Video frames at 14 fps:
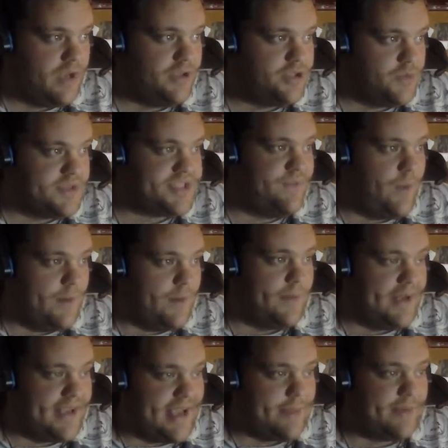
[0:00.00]
to receive what
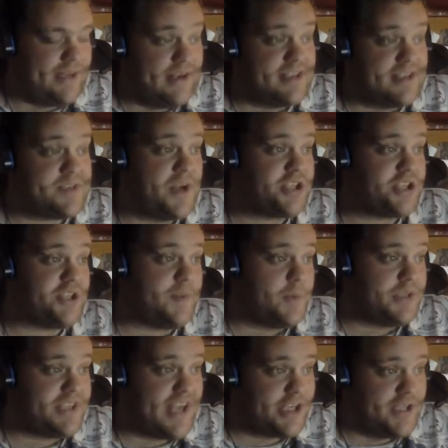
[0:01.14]
main cap indicated, especially the
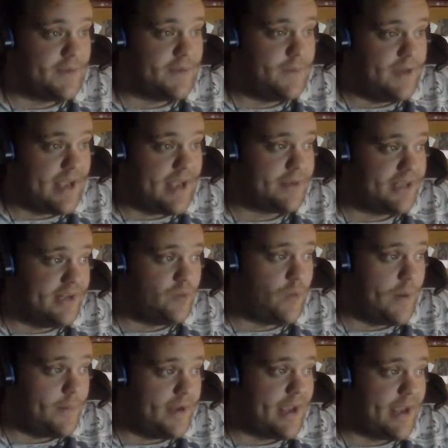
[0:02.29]
protection that main cap indicated, the way
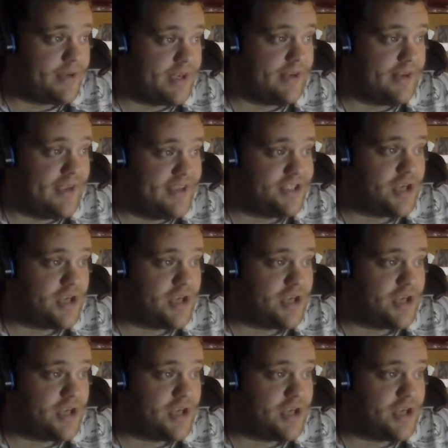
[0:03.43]
main cap indicated, light,